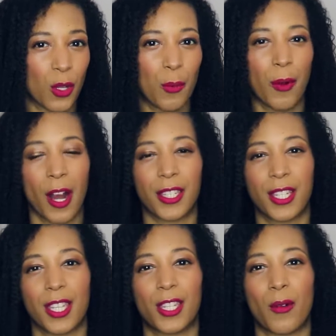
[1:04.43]
2
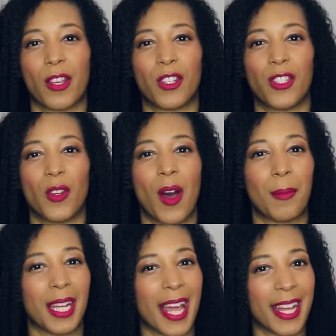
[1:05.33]
parts to this question, so
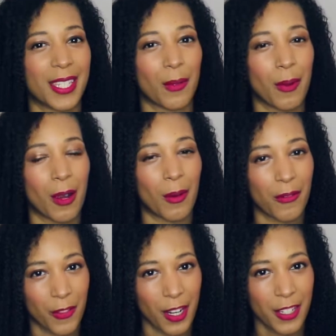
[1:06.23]
I'm going to answer part
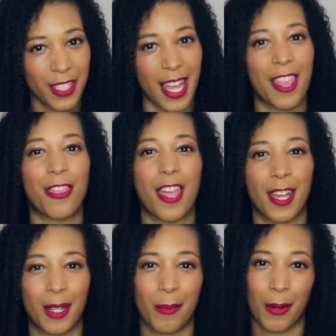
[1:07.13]
1 first and
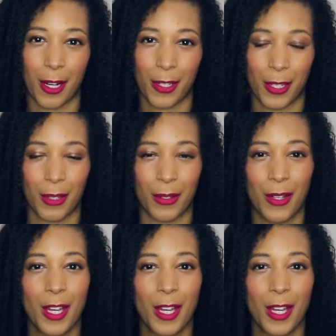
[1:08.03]
then part 2.